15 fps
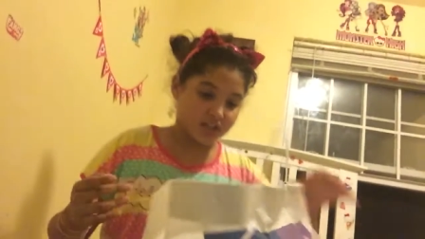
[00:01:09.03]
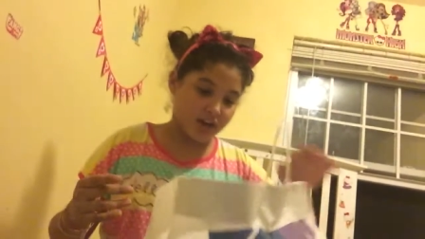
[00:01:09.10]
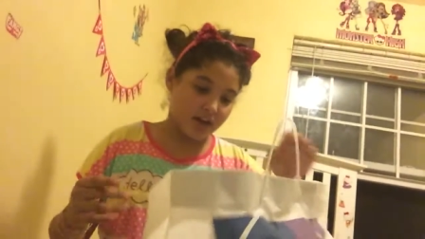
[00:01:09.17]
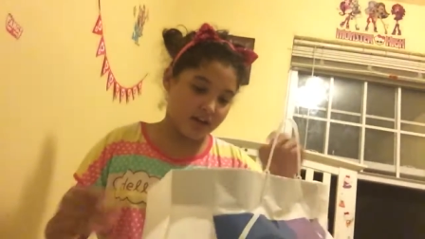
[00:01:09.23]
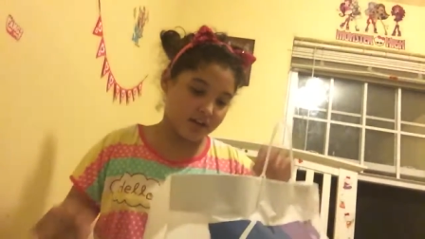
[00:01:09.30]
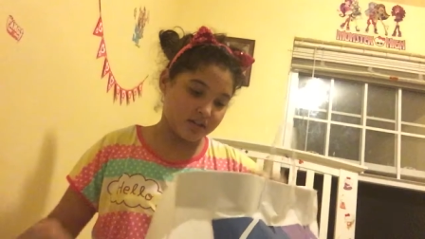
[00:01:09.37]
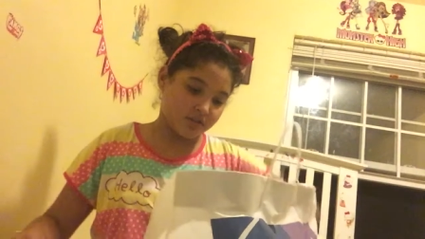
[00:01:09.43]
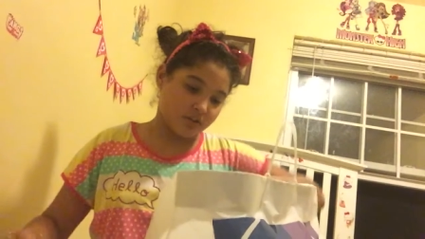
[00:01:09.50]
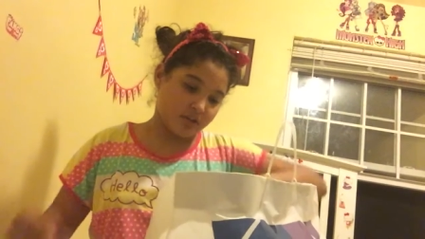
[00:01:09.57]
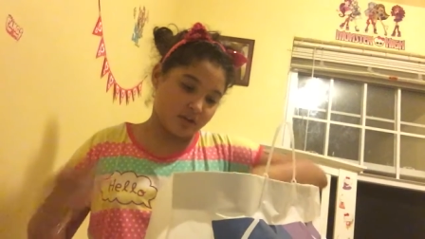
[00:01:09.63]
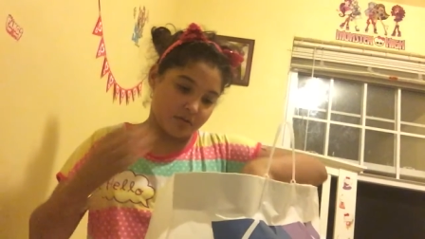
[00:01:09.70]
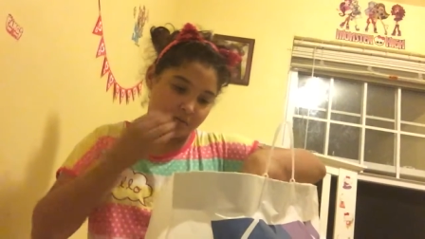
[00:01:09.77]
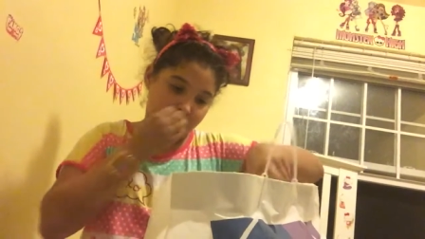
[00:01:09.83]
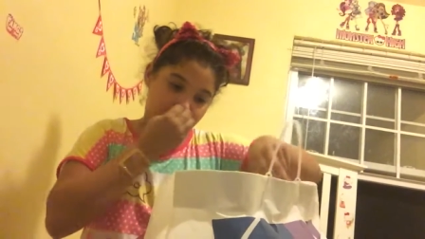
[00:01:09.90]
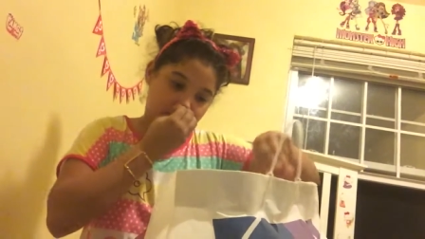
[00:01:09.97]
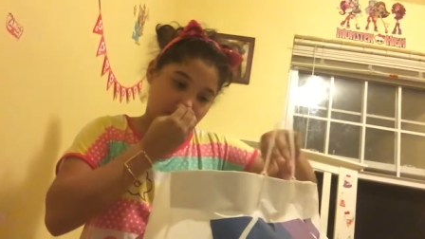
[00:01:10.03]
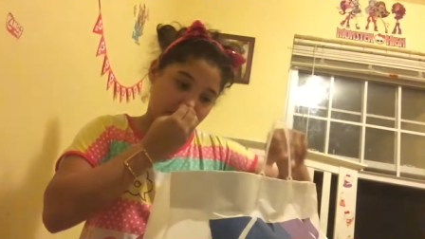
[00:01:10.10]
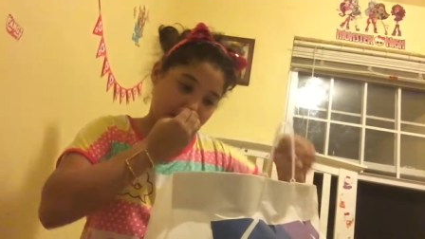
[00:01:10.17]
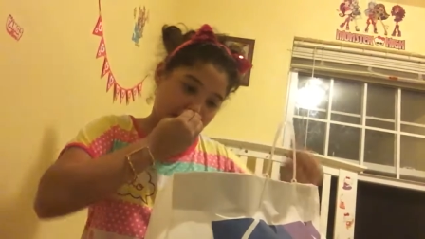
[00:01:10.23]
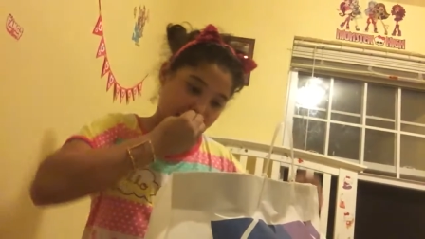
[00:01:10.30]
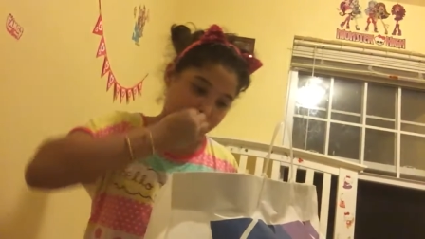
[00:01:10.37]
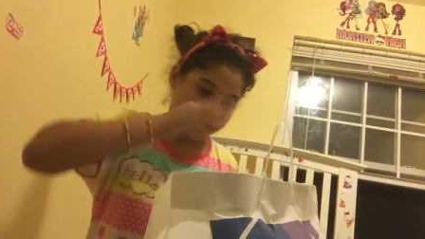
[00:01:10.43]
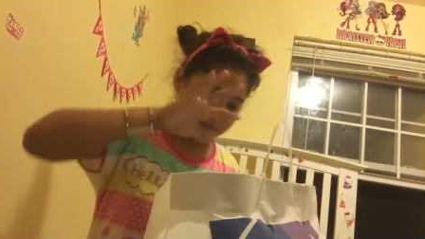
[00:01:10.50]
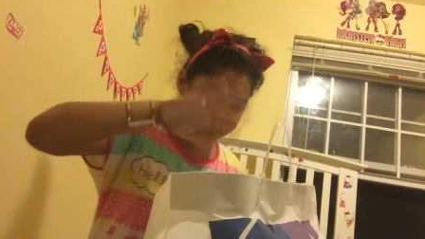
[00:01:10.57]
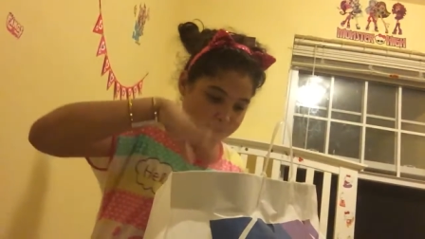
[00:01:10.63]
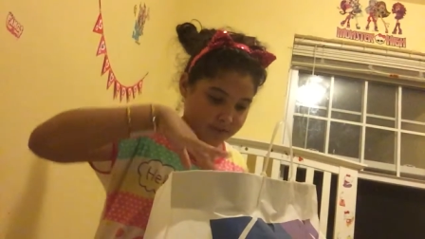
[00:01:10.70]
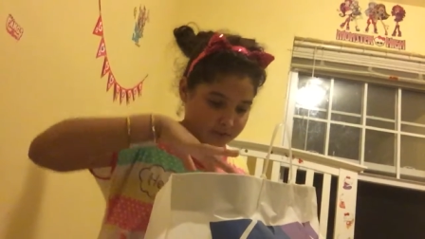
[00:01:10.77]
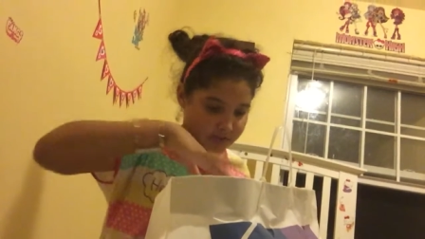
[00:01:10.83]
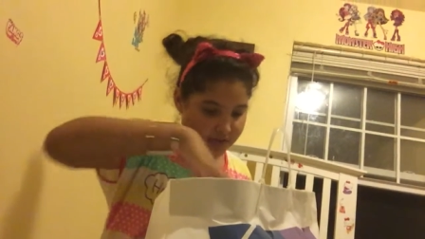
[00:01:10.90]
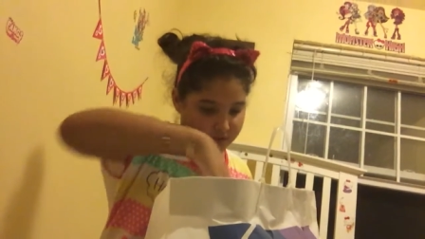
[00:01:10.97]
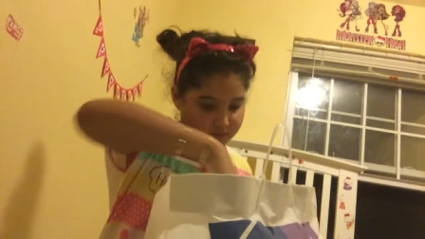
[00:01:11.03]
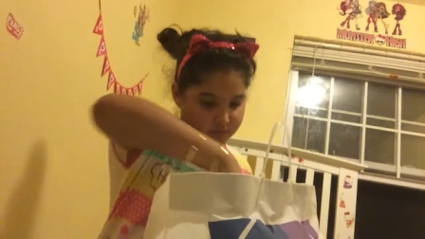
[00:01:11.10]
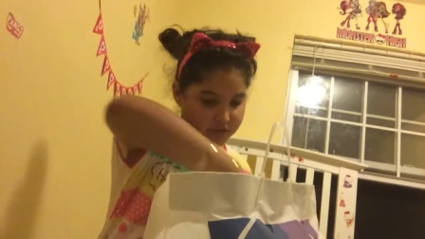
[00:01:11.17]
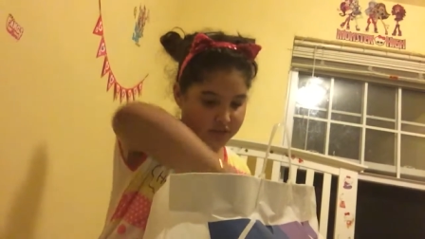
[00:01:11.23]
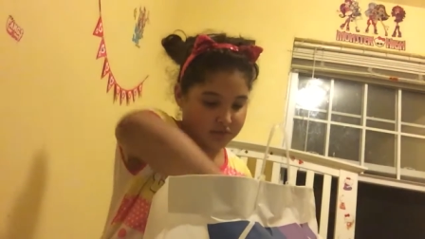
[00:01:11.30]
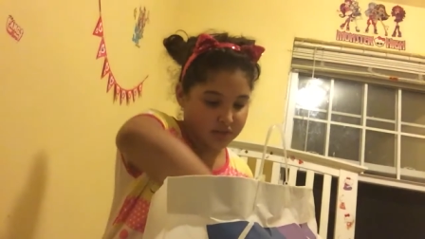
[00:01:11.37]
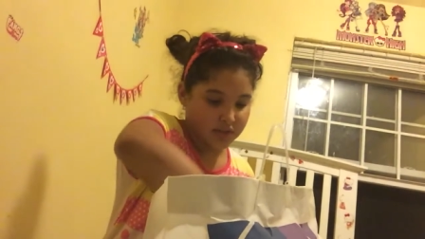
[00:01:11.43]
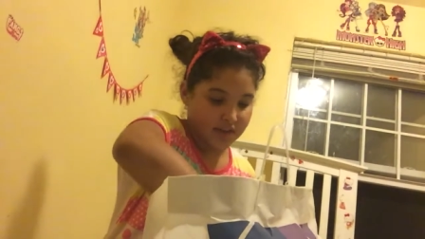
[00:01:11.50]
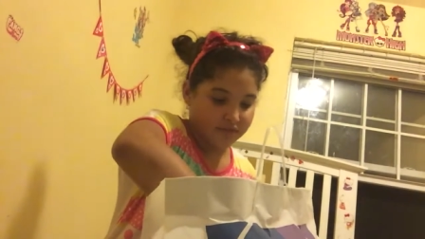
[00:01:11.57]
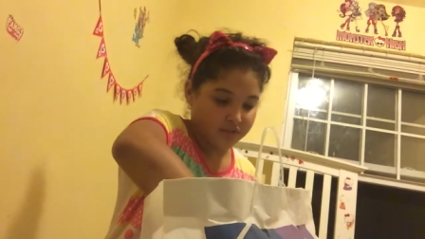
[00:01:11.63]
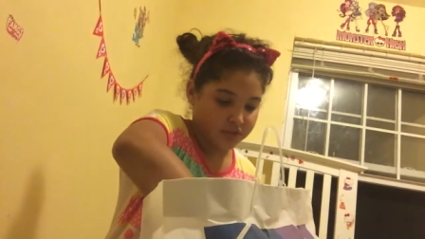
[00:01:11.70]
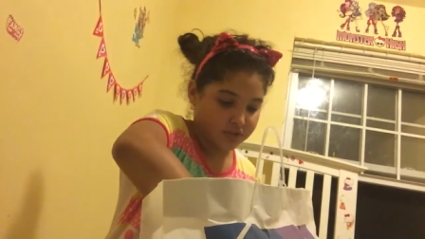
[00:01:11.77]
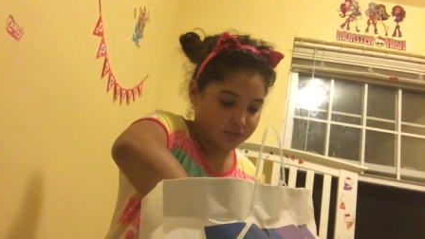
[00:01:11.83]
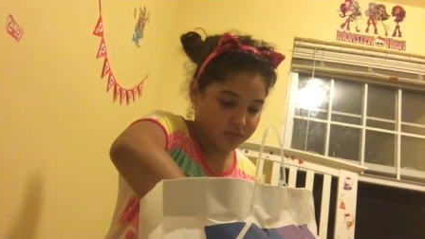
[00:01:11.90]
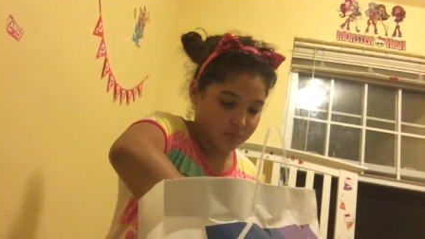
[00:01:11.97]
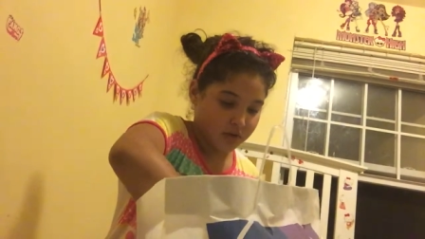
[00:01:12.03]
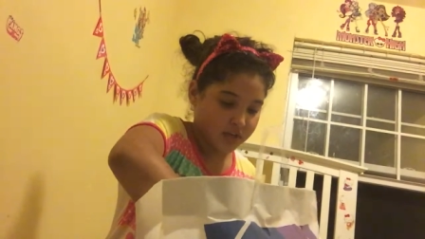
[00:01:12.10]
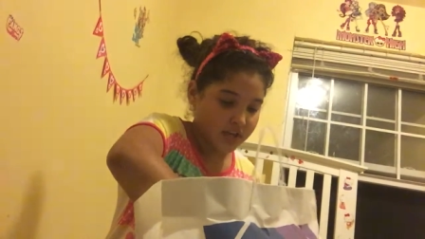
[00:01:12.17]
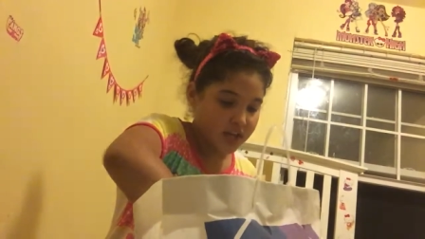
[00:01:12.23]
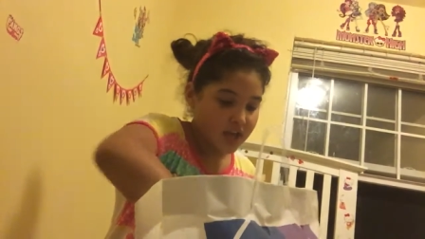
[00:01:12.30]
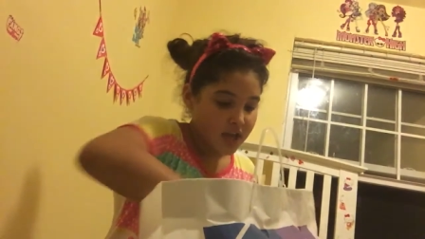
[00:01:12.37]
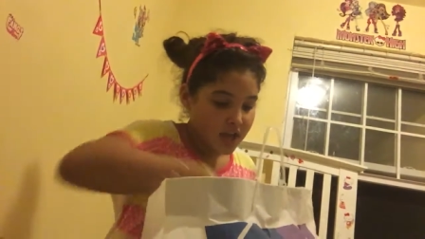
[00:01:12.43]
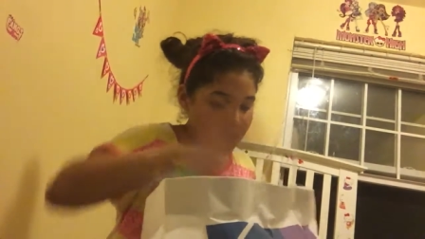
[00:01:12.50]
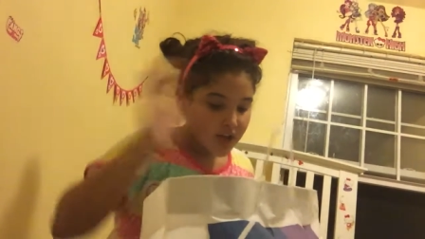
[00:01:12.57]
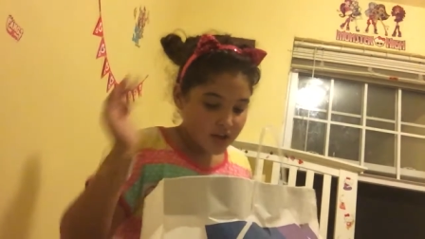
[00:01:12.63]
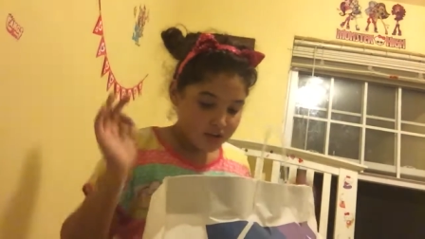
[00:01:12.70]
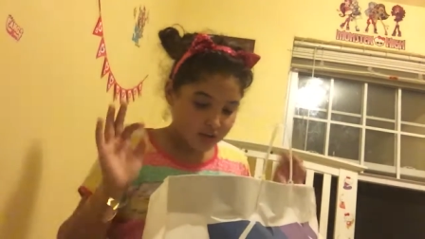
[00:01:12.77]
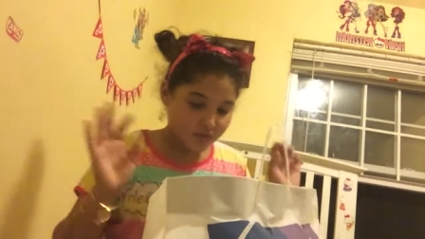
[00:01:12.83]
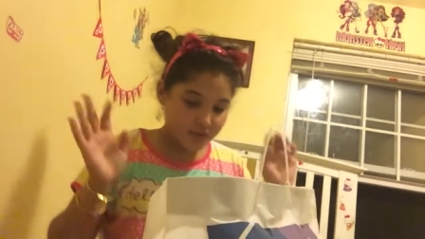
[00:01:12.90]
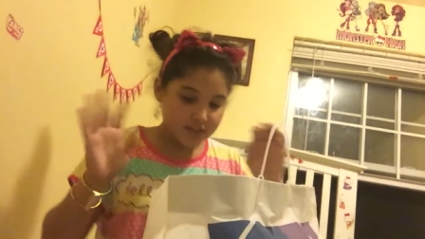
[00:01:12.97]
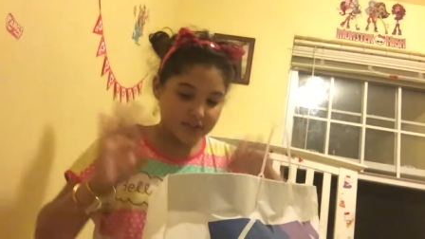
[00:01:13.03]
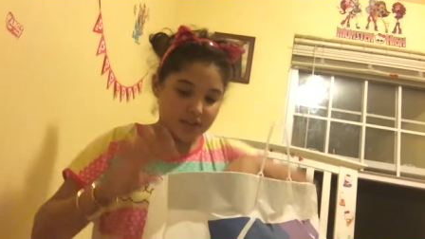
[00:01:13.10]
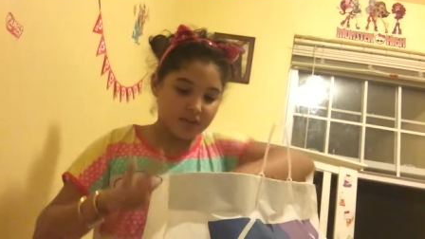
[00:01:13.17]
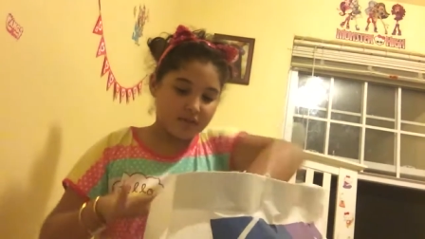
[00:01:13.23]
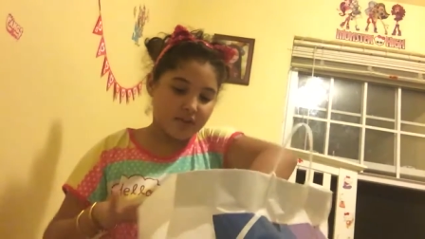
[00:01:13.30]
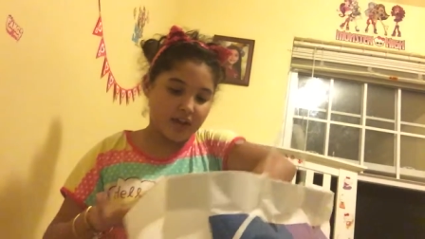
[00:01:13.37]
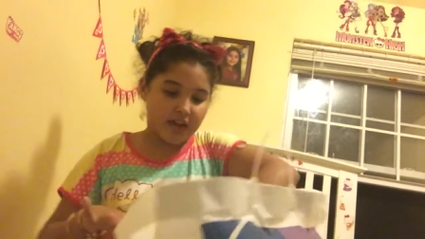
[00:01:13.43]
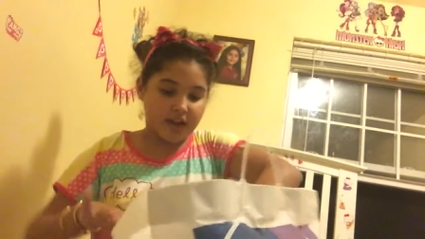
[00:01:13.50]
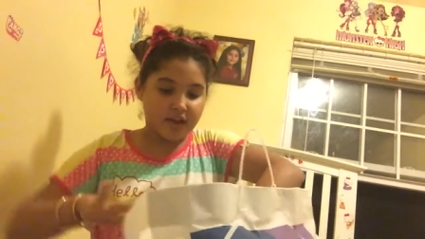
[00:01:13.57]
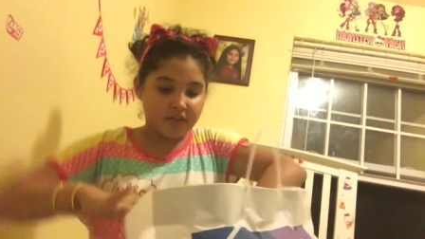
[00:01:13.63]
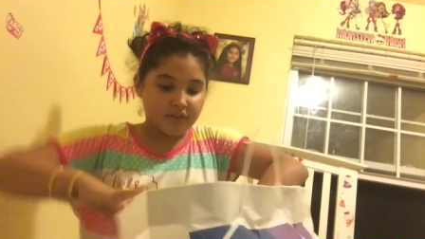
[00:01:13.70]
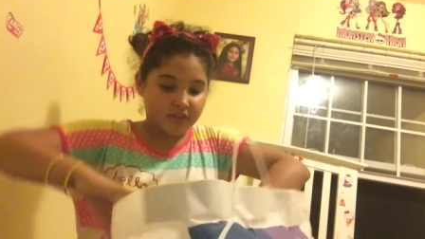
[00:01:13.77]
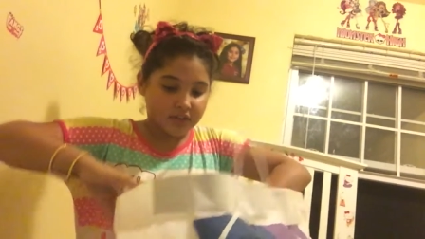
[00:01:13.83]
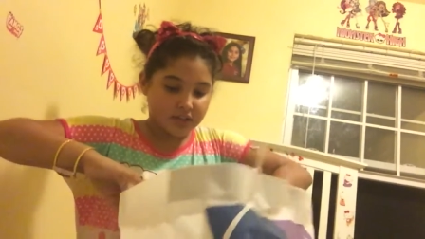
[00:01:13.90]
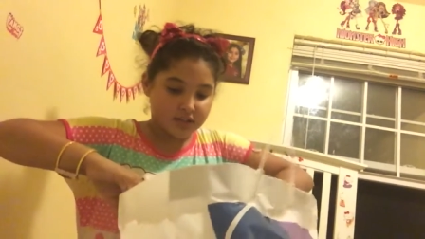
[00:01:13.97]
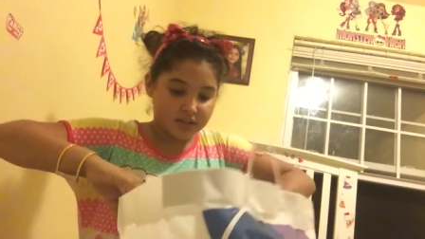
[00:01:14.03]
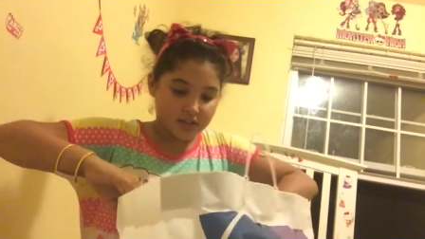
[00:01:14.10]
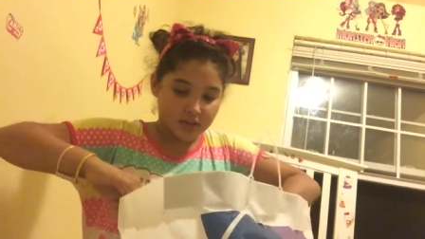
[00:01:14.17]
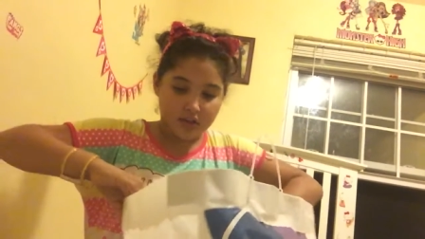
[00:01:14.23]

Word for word: got it during her um like while she was after she was working. So first thing we have is